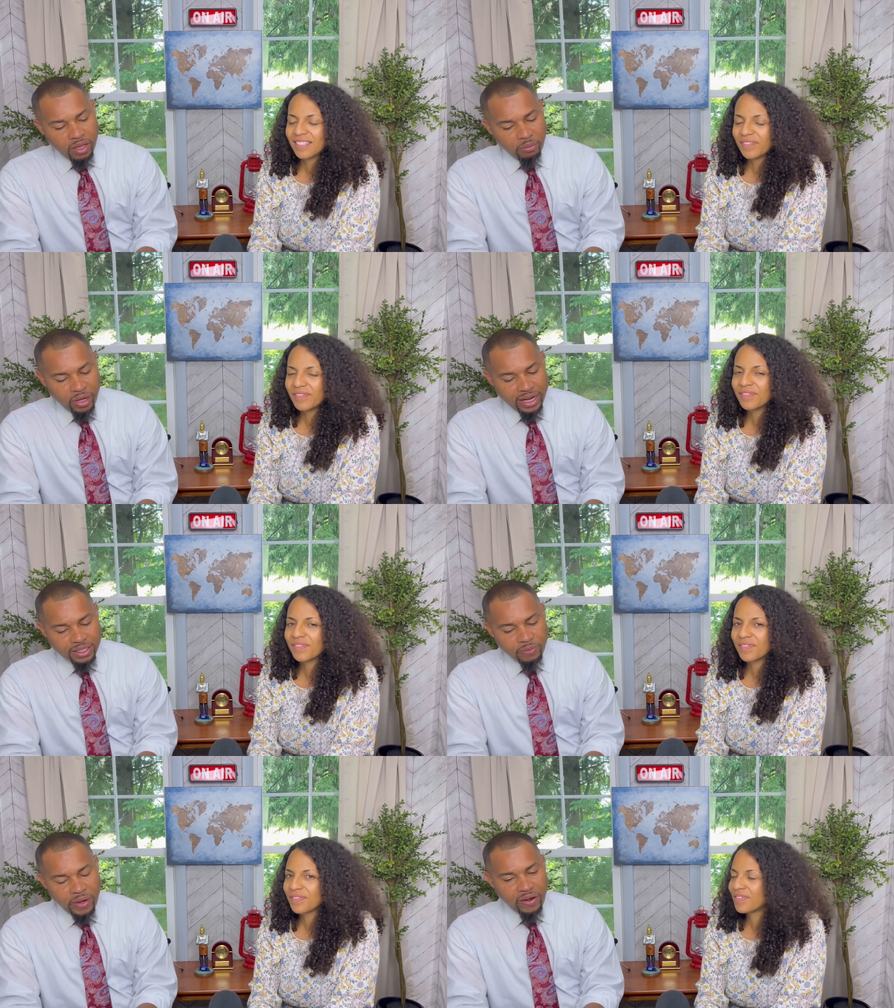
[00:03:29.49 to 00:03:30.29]
Speaker 1: But
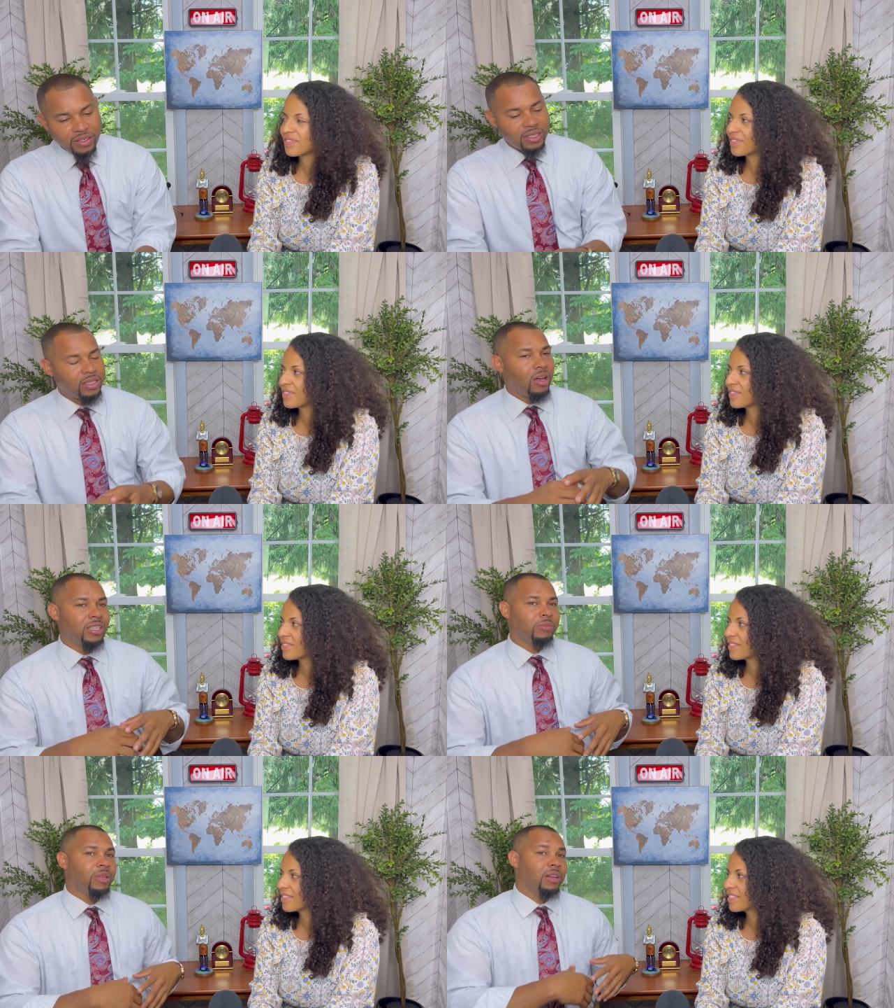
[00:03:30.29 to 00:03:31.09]
as parents, as
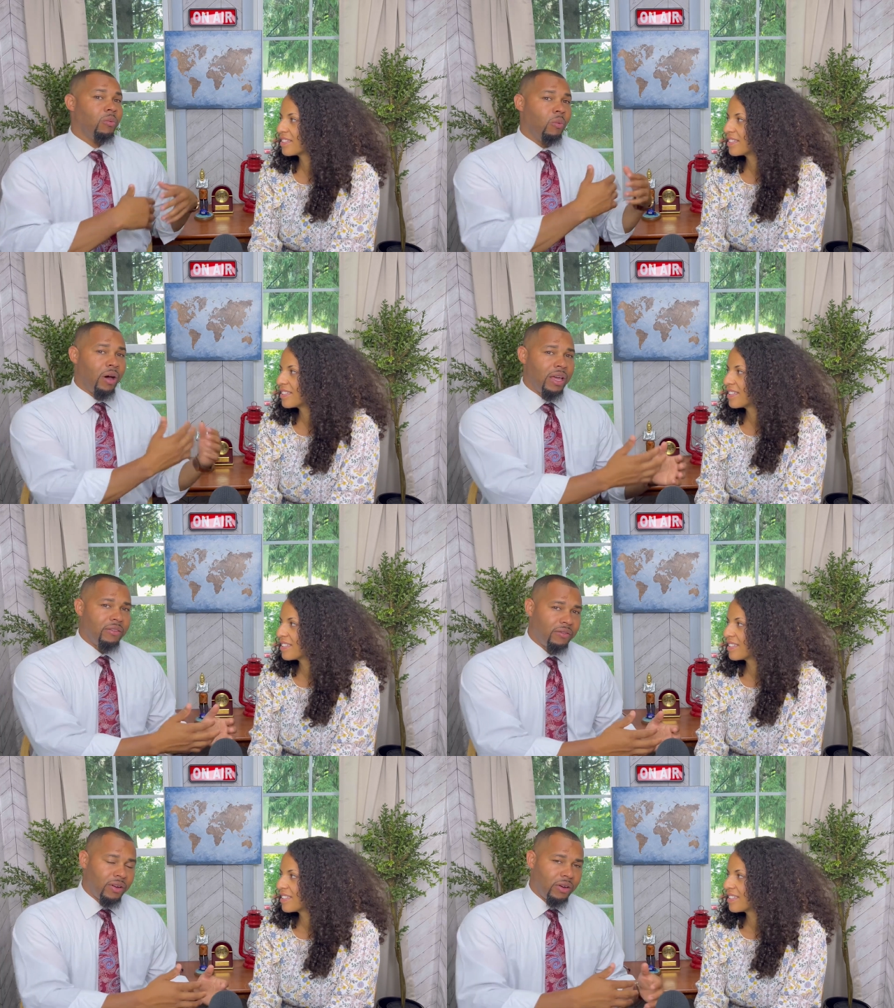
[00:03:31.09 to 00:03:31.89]
husband and
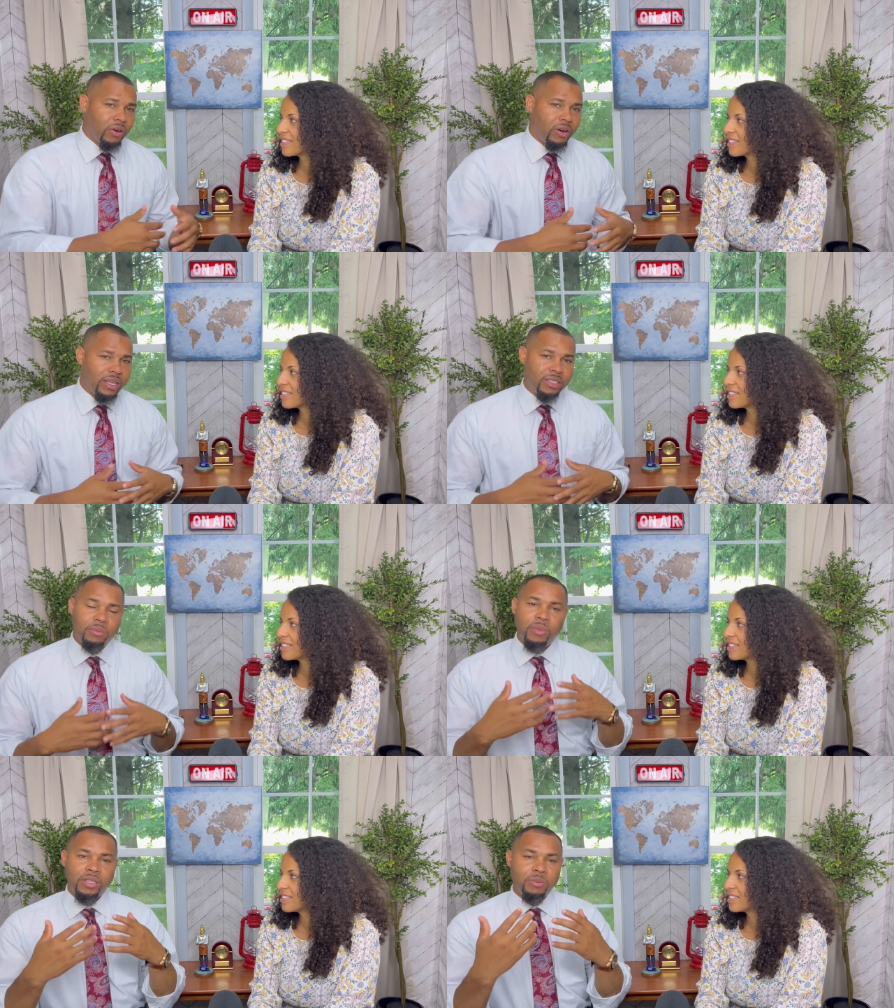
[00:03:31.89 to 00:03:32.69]
wife, or as
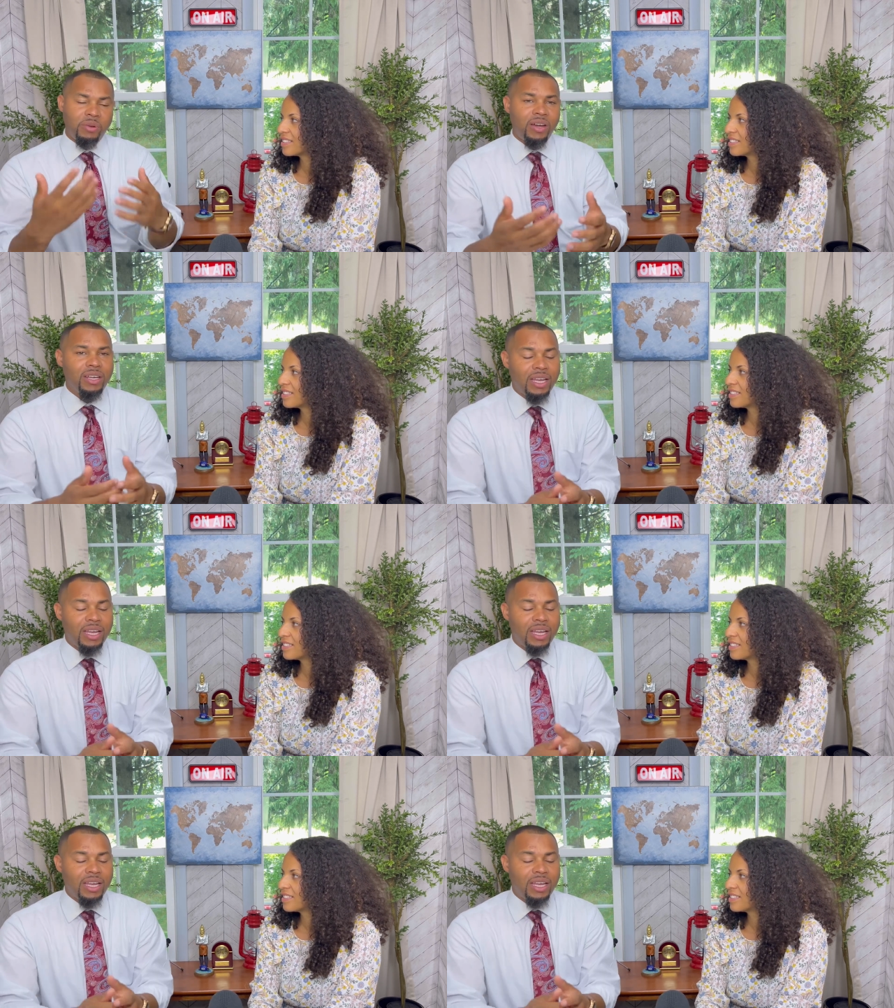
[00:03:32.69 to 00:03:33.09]
a parent that